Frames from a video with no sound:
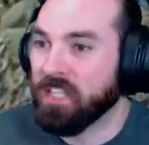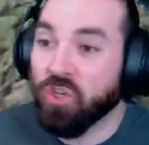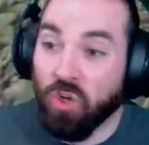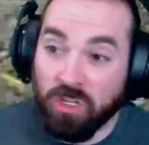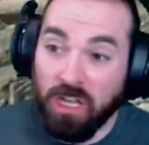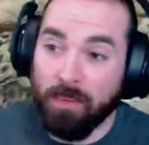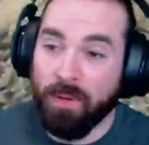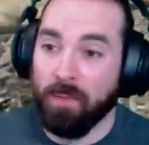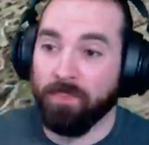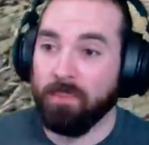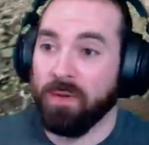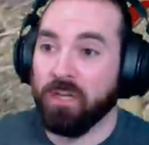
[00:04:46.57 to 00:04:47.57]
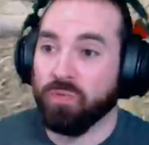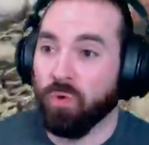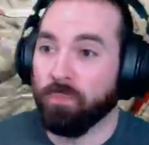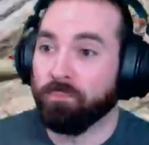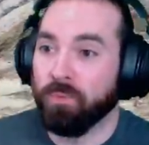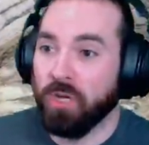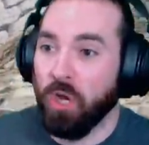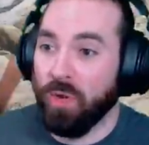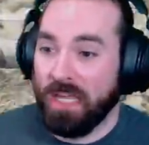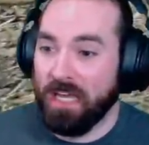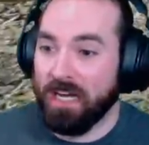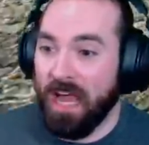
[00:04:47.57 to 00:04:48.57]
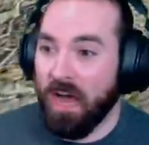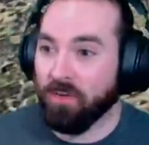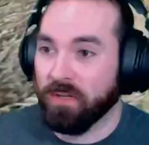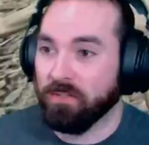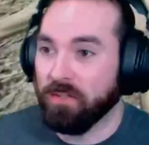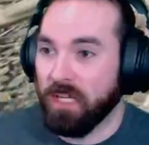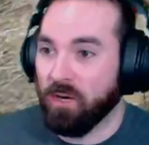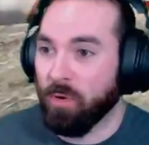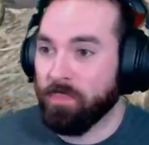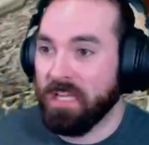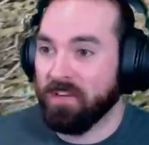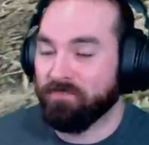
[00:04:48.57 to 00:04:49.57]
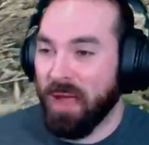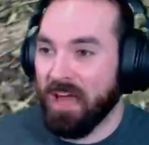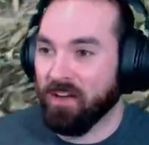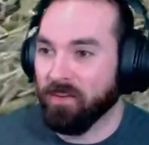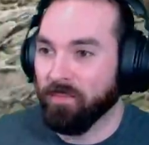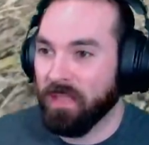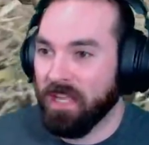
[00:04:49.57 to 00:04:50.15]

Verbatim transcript: called club humping because we're going in and out in a repeated pattern. In